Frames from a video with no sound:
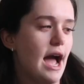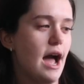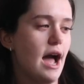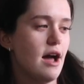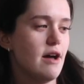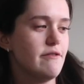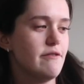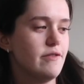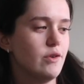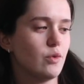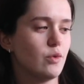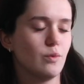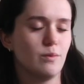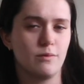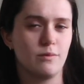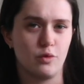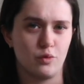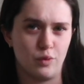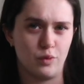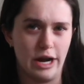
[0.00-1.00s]
Have
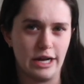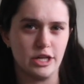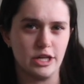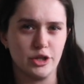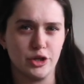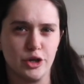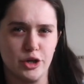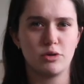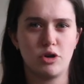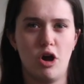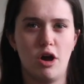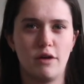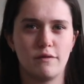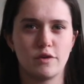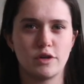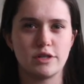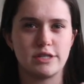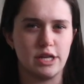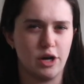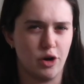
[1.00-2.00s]
regular
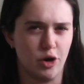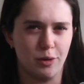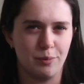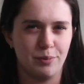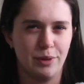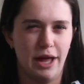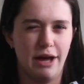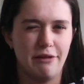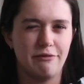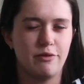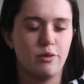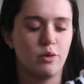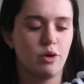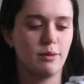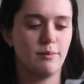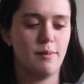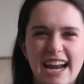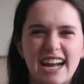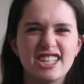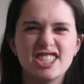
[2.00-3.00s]
Converse that aren't
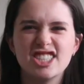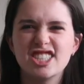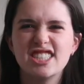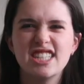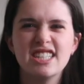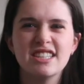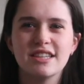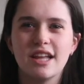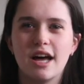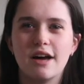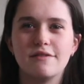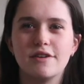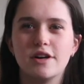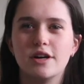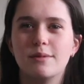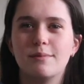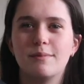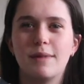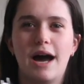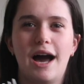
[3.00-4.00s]
platform, and I just didn't love
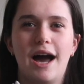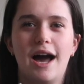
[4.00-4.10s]
them.